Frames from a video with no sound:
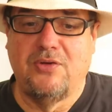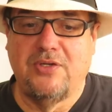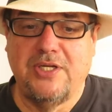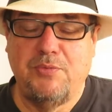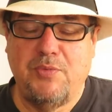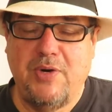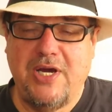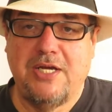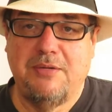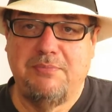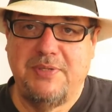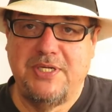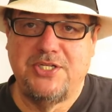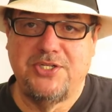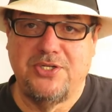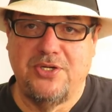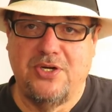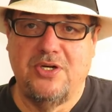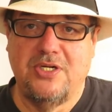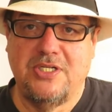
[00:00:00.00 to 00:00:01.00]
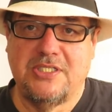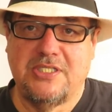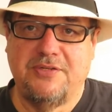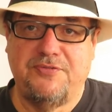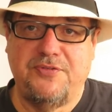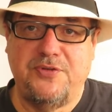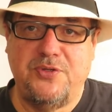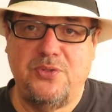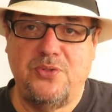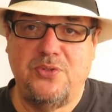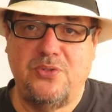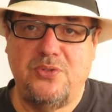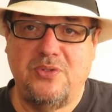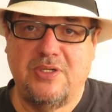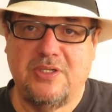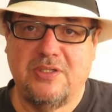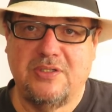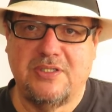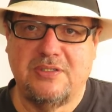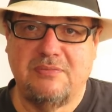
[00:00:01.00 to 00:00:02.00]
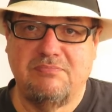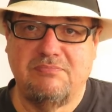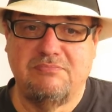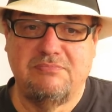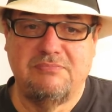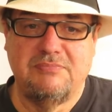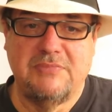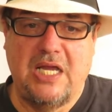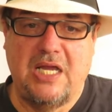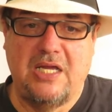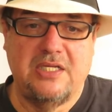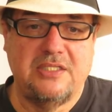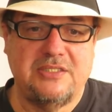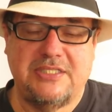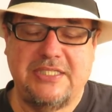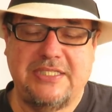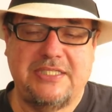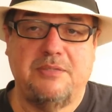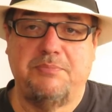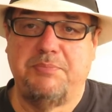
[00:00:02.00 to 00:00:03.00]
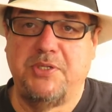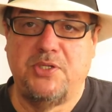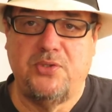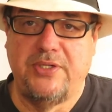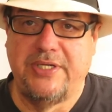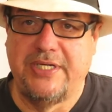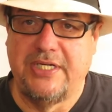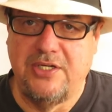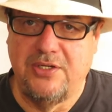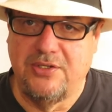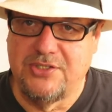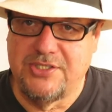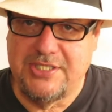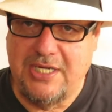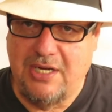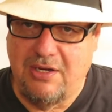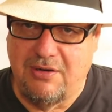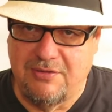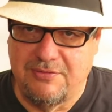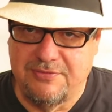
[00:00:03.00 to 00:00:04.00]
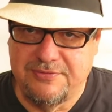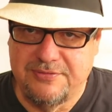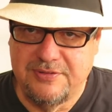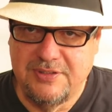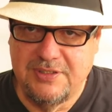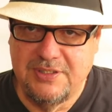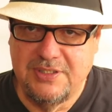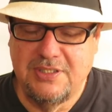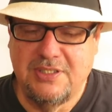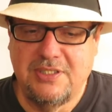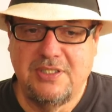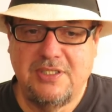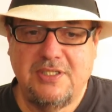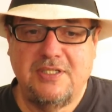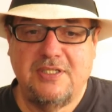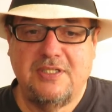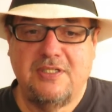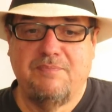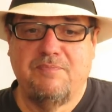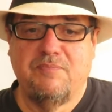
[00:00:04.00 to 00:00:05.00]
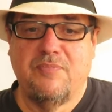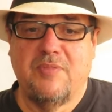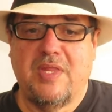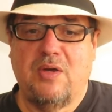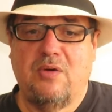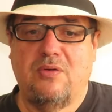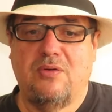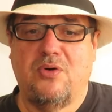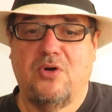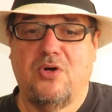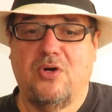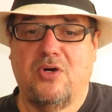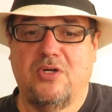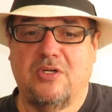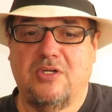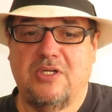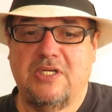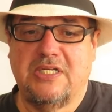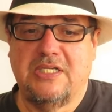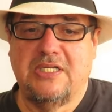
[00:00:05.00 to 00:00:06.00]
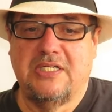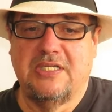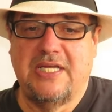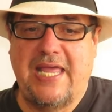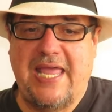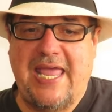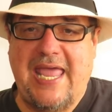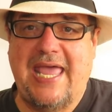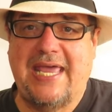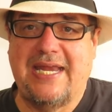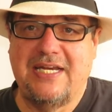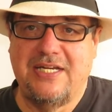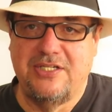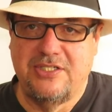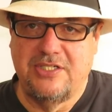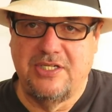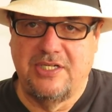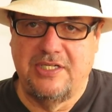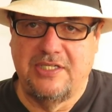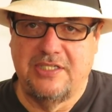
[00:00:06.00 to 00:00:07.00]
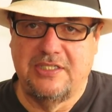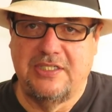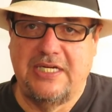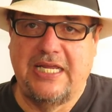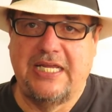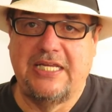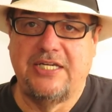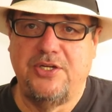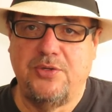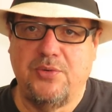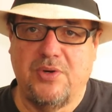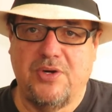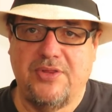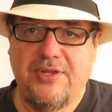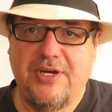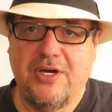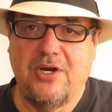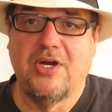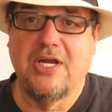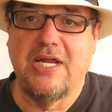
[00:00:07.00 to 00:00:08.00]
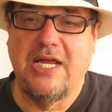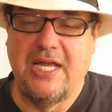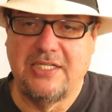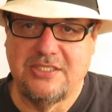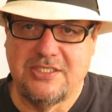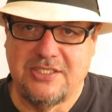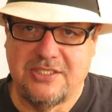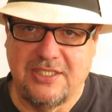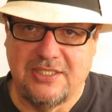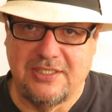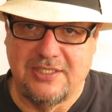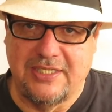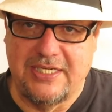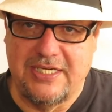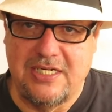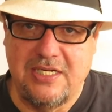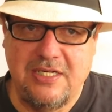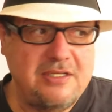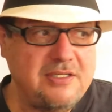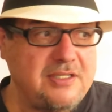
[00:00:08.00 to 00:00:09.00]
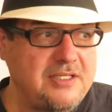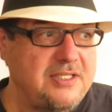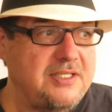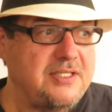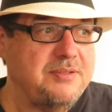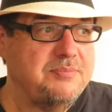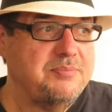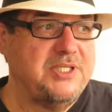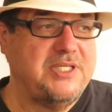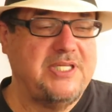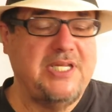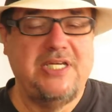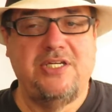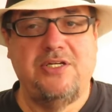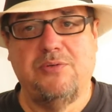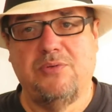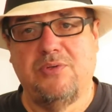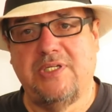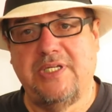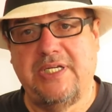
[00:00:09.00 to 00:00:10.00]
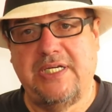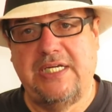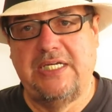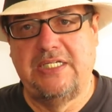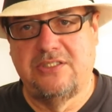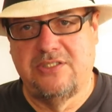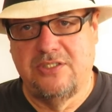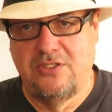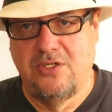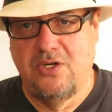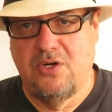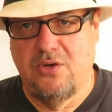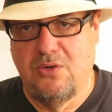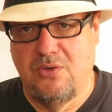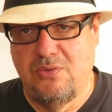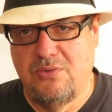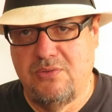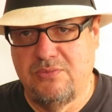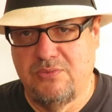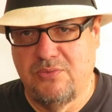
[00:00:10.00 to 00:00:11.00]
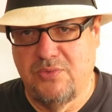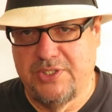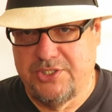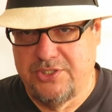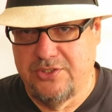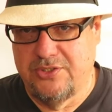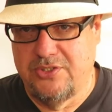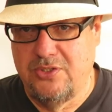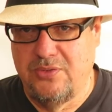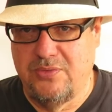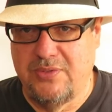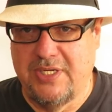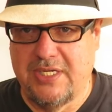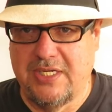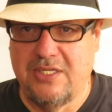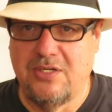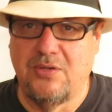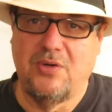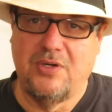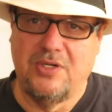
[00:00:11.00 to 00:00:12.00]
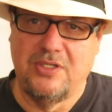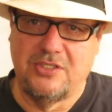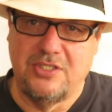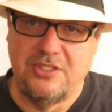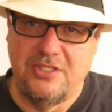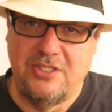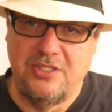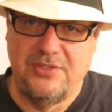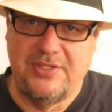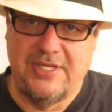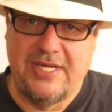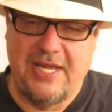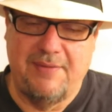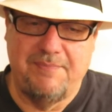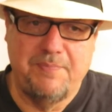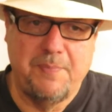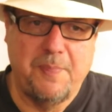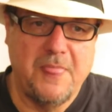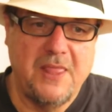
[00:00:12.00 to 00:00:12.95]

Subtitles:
only way to be sure is if you did the building yourself or had it done and you were there constantly, but then you really need to know what you're doing in order to do that.